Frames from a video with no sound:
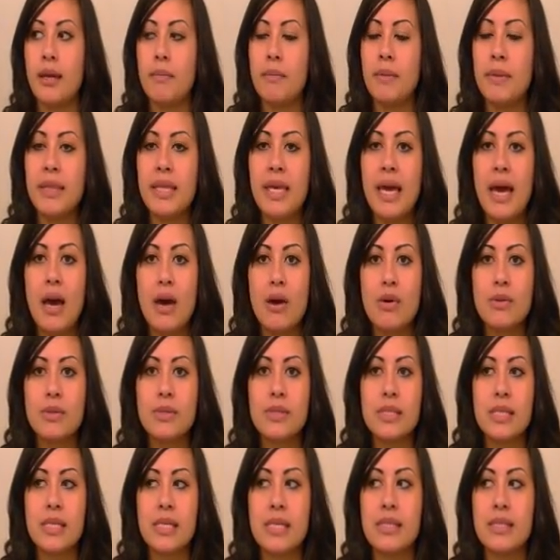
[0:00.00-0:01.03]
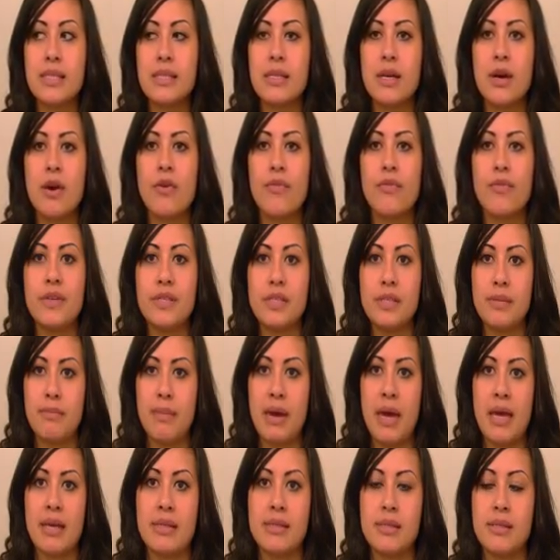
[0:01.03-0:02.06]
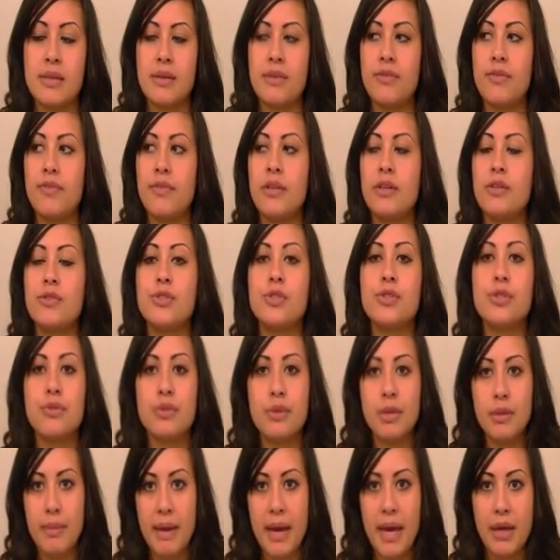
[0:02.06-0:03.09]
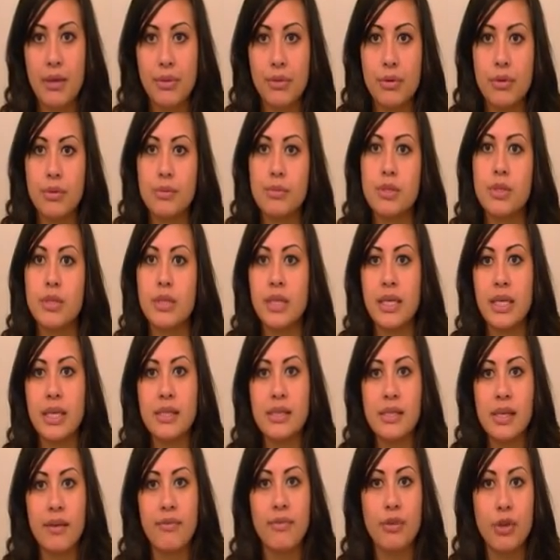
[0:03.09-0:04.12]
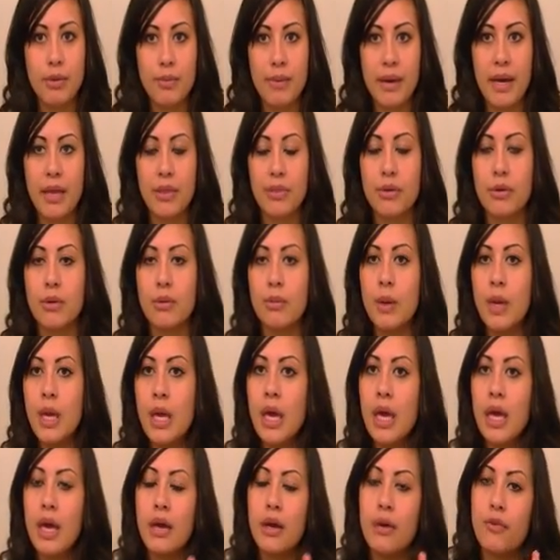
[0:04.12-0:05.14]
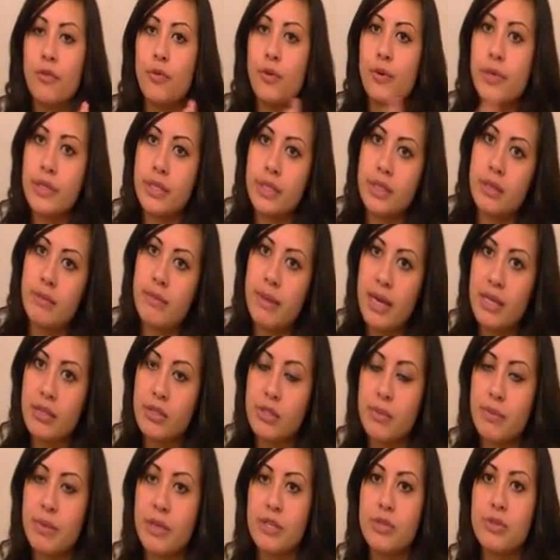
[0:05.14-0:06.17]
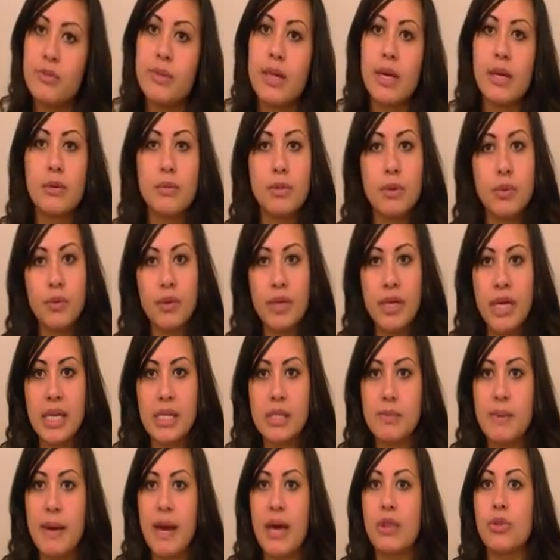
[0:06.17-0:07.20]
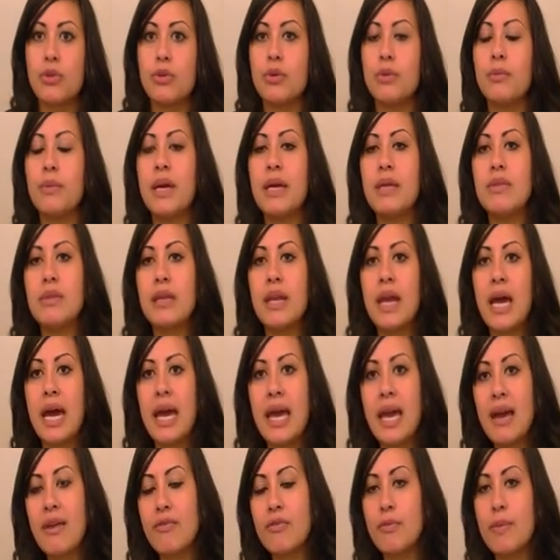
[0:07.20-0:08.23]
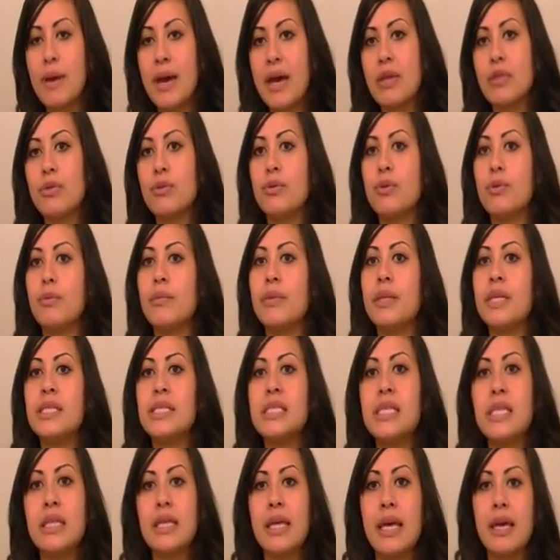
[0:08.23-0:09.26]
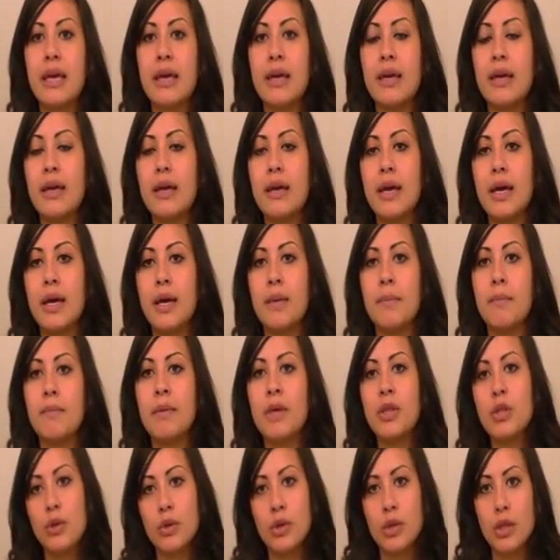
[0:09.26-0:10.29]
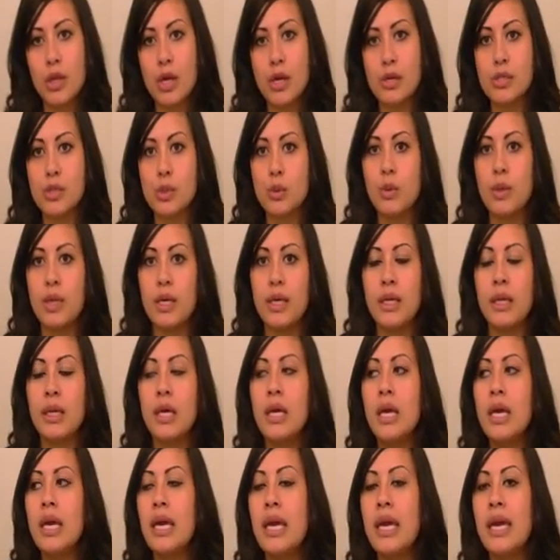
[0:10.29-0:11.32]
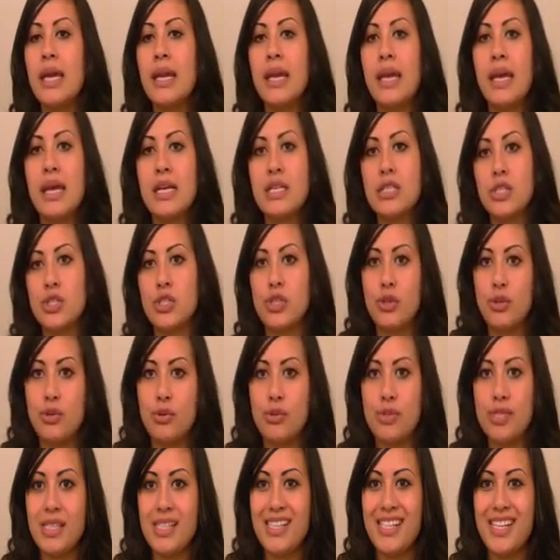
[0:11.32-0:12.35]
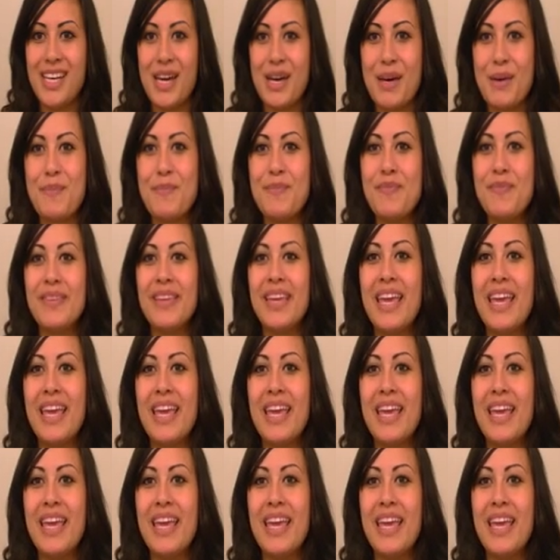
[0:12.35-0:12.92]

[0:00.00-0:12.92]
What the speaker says: But the house itself is a massive. There's 3 bathrooms, so the kids have their bathroom. Of course, in the master bedroom, that'll be Renee's bathroom. And then I have a bathroom that's in that mother-in-law suite. And it has a jacuzzi tub.